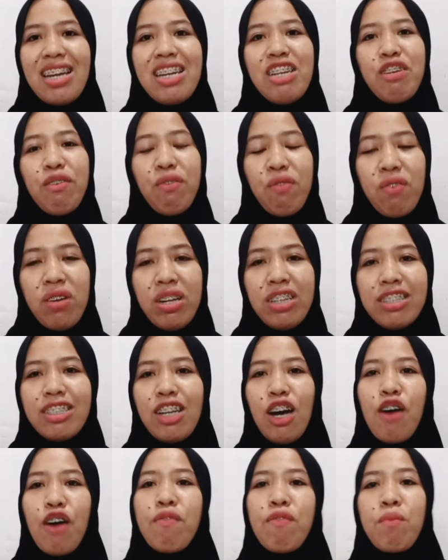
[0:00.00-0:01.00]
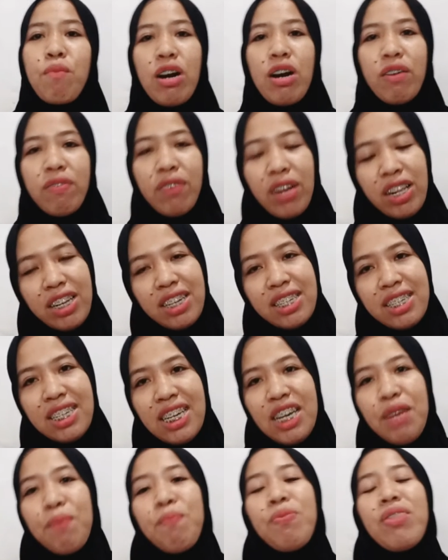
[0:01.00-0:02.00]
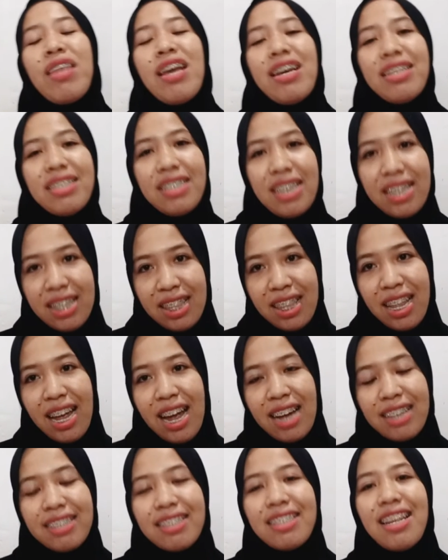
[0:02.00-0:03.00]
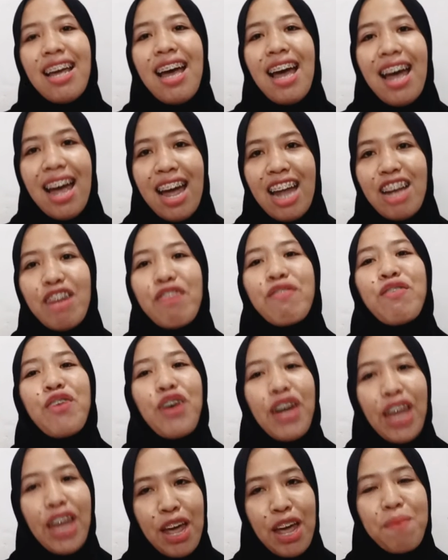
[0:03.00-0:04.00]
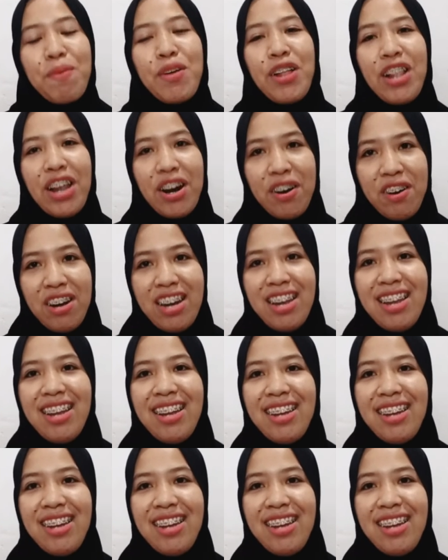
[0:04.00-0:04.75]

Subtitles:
in the fields of morphology, syntax, and vocabulary.